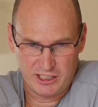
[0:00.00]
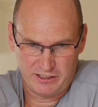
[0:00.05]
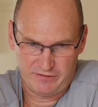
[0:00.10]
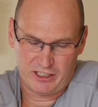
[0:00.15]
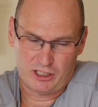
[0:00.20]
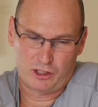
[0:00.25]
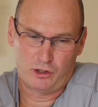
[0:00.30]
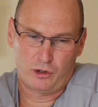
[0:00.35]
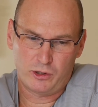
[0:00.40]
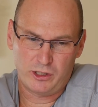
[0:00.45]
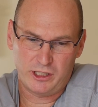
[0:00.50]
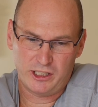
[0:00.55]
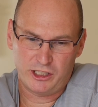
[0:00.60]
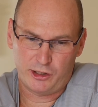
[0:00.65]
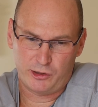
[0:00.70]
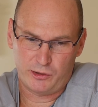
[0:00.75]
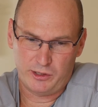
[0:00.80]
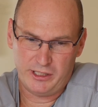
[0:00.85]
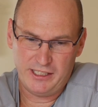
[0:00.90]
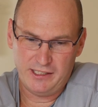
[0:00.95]
on Victoria
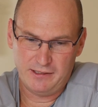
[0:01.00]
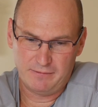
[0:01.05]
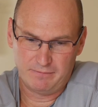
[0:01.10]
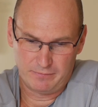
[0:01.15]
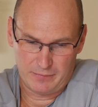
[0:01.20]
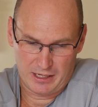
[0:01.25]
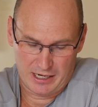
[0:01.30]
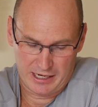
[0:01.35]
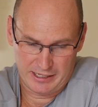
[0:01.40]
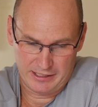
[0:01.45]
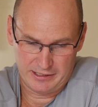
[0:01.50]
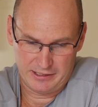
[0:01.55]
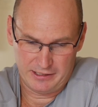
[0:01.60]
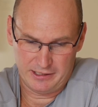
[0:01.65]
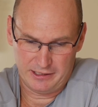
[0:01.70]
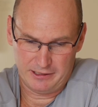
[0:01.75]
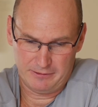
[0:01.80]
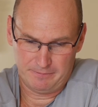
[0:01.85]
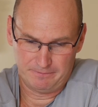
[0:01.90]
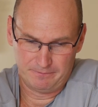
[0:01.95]
Street, and
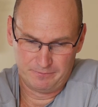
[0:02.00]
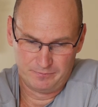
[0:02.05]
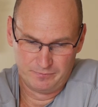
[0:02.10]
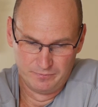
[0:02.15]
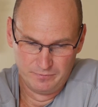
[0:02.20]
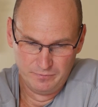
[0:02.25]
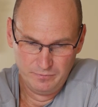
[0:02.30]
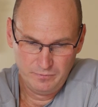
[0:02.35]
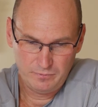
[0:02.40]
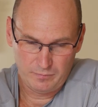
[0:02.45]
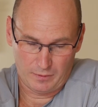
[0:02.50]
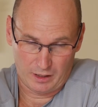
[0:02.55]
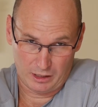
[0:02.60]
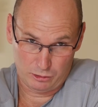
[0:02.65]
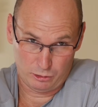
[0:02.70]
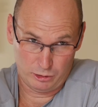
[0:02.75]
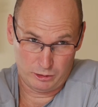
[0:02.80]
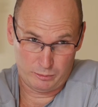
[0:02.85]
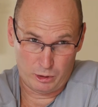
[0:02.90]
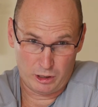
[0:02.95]

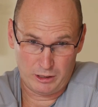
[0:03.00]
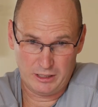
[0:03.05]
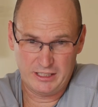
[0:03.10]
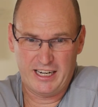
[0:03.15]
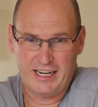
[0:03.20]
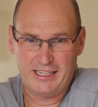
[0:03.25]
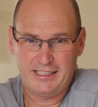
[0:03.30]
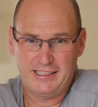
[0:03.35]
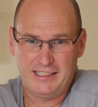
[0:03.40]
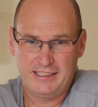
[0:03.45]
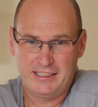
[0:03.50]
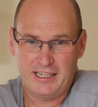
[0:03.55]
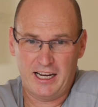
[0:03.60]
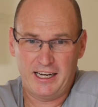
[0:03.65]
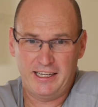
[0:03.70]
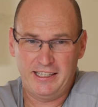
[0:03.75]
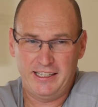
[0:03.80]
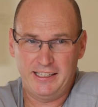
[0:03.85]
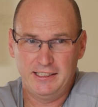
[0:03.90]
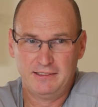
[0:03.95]
this was probably
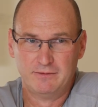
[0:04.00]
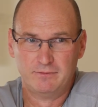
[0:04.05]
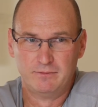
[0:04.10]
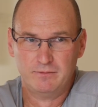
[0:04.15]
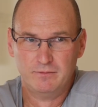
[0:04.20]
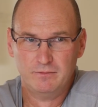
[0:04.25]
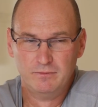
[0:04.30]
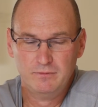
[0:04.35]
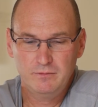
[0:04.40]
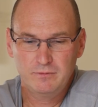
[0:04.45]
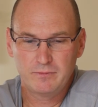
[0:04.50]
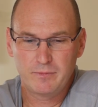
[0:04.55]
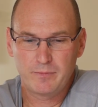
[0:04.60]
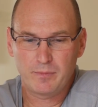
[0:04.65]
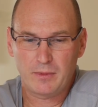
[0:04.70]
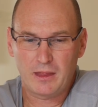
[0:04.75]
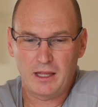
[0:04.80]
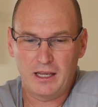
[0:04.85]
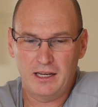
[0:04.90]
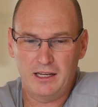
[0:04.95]
1990,
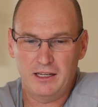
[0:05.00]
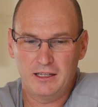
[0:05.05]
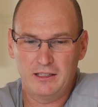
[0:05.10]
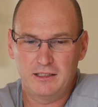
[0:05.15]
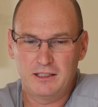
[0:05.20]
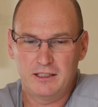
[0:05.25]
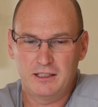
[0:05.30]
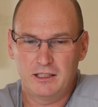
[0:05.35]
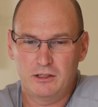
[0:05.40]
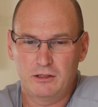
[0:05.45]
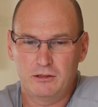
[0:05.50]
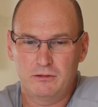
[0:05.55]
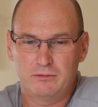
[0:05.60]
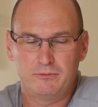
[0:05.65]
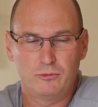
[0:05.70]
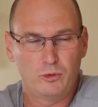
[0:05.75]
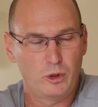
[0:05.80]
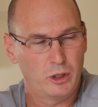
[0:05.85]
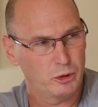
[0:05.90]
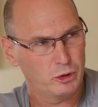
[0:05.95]
and
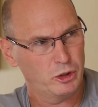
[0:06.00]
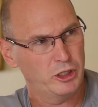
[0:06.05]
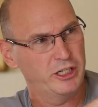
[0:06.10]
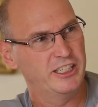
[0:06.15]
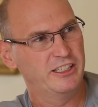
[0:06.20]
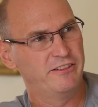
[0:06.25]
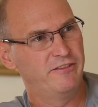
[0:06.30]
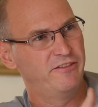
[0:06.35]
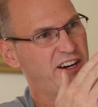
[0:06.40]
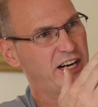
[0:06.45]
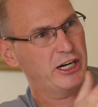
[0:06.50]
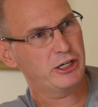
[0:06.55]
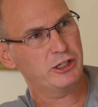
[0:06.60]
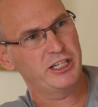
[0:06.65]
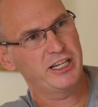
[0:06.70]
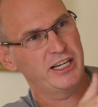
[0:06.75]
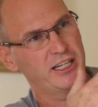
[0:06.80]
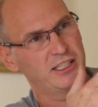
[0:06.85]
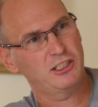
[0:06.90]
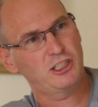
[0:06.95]
we were in a
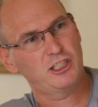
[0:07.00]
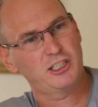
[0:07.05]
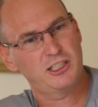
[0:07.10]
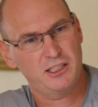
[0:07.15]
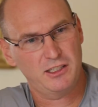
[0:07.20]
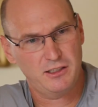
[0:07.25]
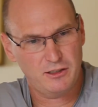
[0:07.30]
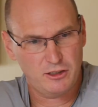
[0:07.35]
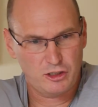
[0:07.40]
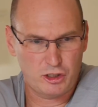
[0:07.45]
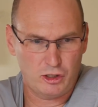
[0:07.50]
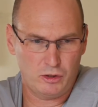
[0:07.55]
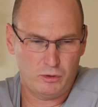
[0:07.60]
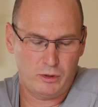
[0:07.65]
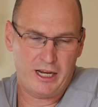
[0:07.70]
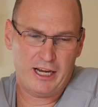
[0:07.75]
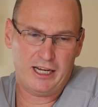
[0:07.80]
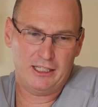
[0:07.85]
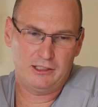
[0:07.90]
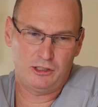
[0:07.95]
variance, so
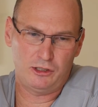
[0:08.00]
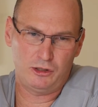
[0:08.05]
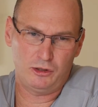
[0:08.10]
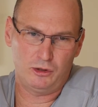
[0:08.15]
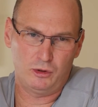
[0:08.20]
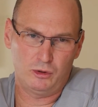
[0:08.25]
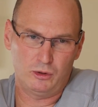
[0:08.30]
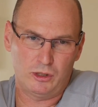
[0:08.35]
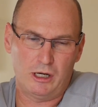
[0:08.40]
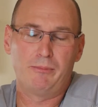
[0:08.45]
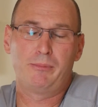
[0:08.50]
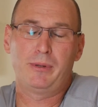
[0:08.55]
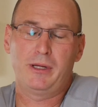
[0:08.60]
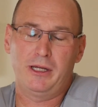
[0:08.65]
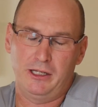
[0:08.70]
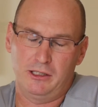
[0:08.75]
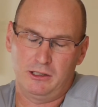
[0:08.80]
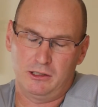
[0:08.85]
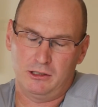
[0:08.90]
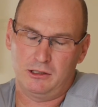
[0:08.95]
we had to
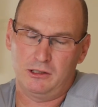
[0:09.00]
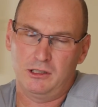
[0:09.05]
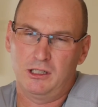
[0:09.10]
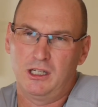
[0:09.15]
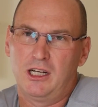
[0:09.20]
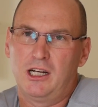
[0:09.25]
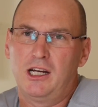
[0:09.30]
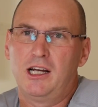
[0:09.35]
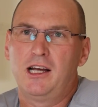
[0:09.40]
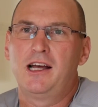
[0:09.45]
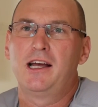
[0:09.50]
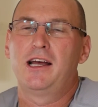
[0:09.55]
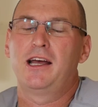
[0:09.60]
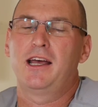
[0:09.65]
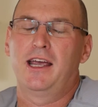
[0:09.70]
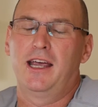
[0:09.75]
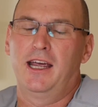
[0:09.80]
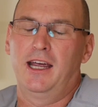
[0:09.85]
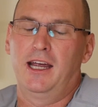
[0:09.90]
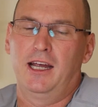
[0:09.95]
appeal,
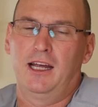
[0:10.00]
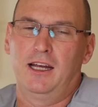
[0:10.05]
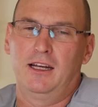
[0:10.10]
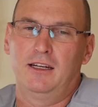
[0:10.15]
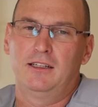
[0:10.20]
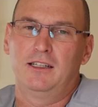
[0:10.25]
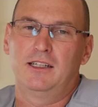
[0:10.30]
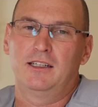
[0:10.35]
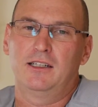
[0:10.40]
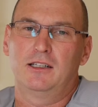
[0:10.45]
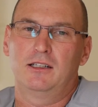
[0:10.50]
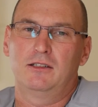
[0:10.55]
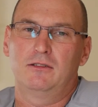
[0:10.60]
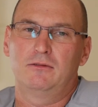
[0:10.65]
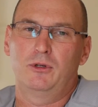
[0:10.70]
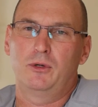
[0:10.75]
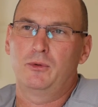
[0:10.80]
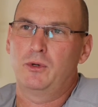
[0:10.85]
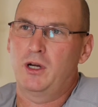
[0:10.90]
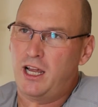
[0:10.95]
and
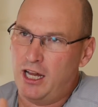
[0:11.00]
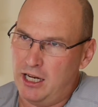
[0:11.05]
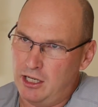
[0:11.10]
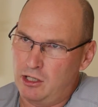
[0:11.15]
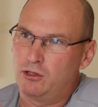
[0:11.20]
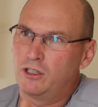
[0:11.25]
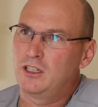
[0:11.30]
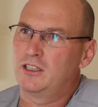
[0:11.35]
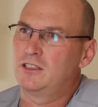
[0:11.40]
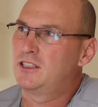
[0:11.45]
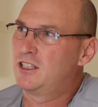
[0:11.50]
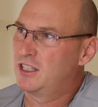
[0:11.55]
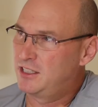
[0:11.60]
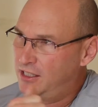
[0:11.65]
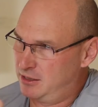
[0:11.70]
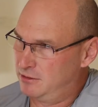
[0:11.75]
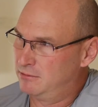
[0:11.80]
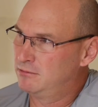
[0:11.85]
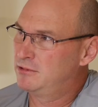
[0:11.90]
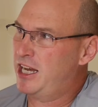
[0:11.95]
had to go to the
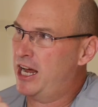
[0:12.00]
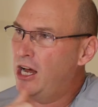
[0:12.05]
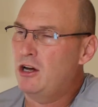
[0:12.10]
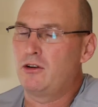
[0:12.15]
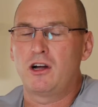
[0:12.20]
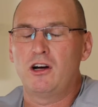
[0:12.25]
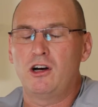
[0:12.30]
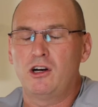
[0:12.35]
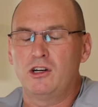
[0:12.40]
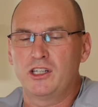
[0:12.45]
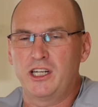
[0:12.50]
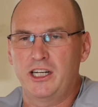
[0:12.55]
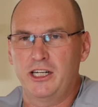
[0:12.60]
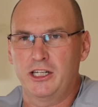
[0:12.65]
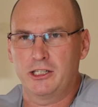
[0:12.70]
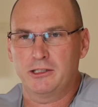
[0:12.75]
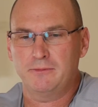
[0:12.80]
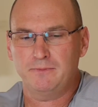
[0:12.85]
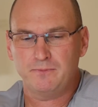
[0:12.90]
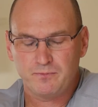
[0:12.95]
town hall
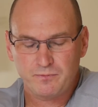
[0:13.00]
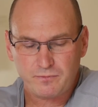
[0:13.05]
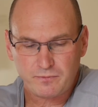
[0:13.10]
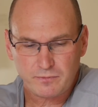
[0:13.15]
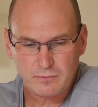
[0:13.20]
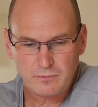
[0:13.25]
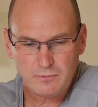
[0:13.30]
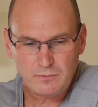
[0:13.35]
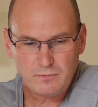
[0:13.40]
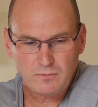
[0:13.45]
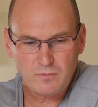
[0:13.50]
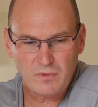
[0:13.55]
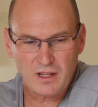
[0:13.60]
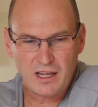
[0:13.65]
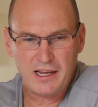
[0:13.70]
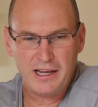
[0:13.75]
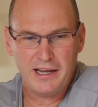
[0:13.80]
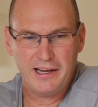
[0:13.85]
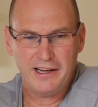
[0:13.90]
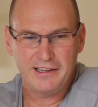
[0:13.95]
here,
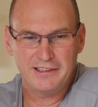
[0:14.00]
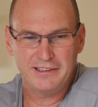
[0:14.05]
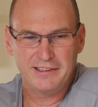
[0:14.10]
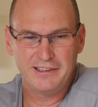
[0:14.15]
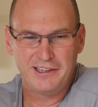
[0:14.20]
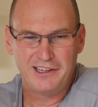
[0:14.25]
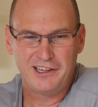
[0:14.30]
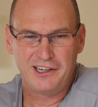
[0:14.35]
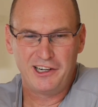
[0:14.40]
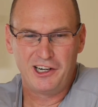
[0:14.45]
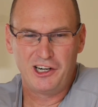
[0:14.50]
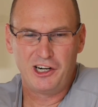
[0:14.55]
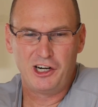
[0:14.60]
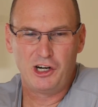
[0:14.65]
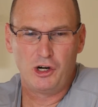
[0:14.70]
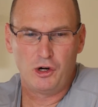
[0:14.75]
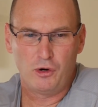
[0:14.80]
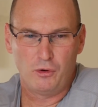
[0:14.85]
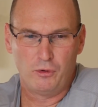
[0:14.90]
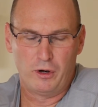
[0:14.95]
and
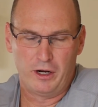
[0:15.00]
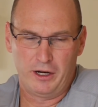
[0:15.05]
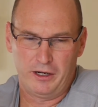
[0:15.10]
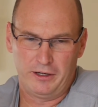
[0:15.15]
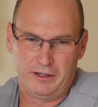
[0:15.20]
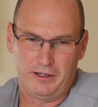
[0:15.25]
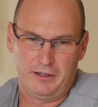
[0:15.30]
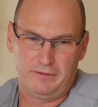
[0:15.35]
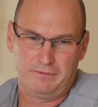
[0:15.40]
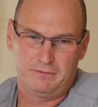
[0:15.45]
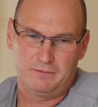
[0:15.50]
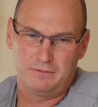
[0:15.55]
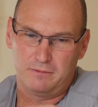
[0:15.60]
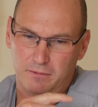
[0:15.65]
when